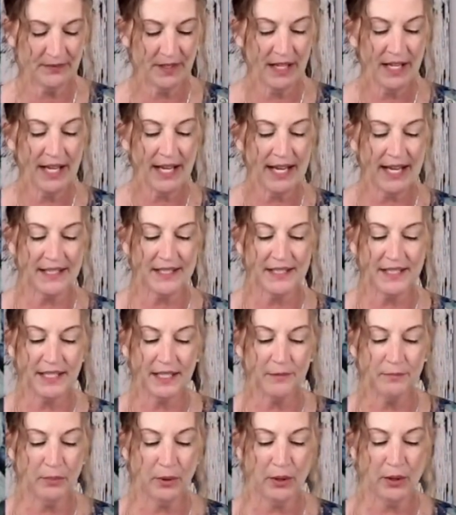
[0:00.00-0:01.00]
it
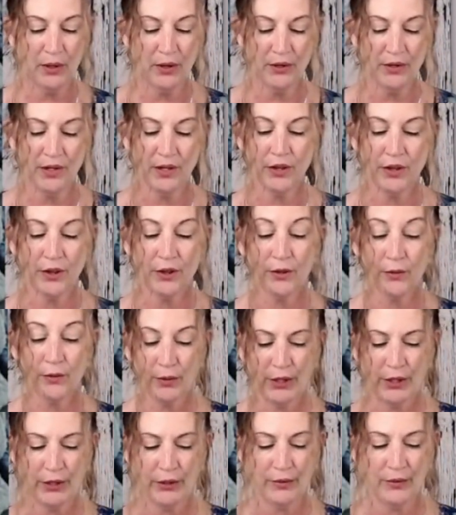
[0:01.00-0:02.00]
did burn
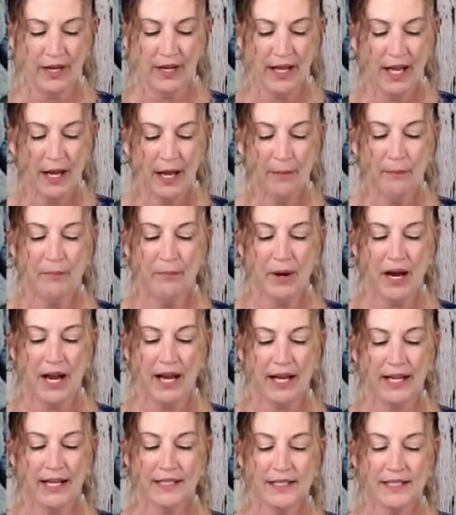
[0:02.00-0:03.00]
through,
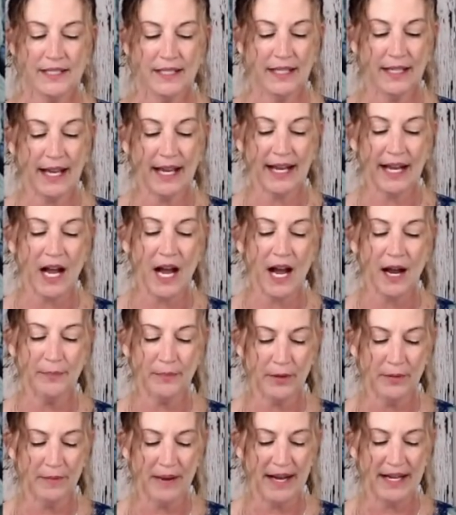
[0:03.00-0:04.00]
but it did, it
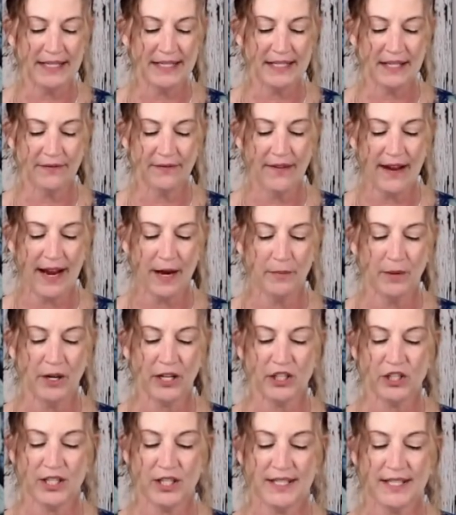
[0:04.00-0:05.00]
compromised the fabric
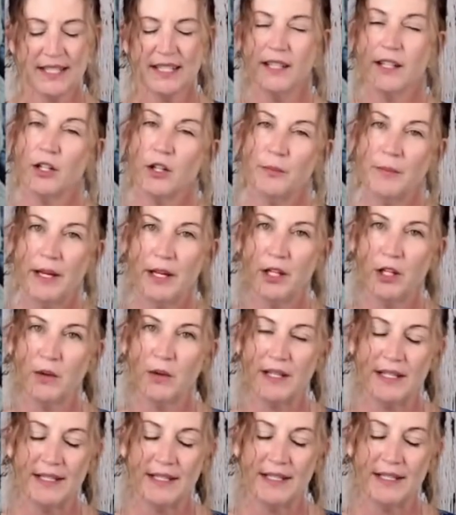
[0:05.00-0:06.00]
just a little bit. You
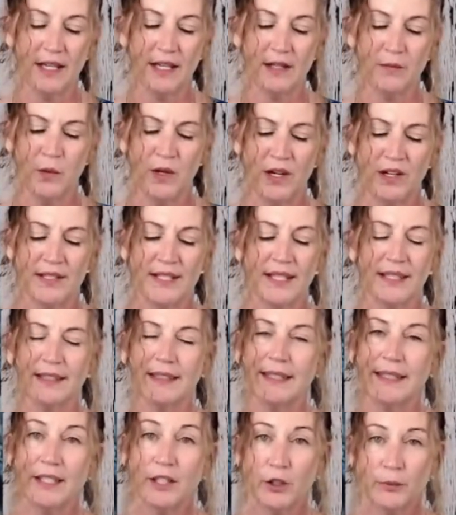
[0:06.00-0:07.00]
can it, where it's a
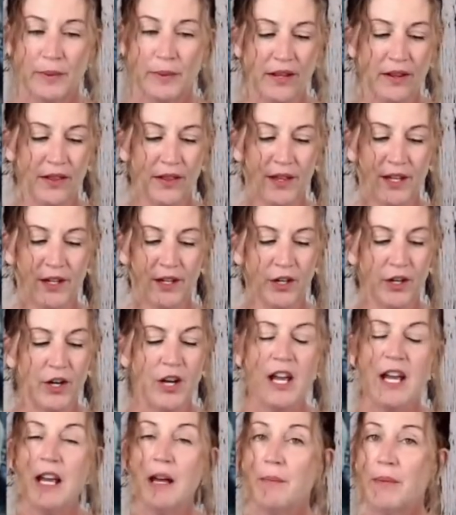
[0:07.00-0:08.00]
little bit thinner,
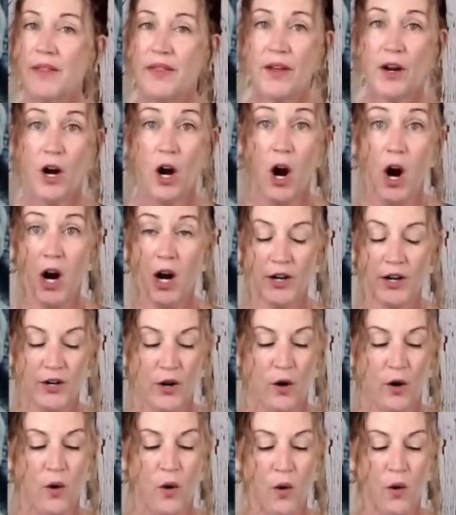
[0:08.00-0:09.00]
but there are
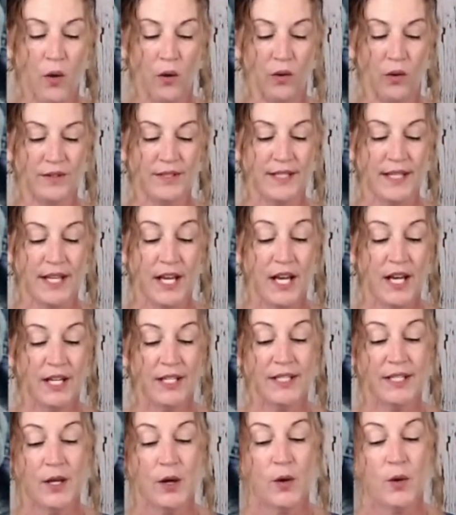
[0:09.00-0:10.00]
no holes.
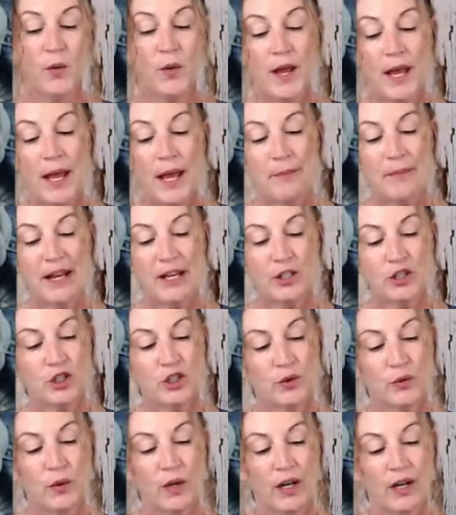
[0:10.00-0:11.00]
So make
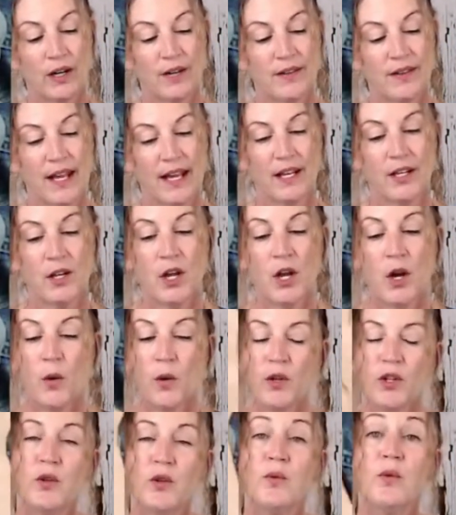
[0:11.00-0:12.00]
sure that you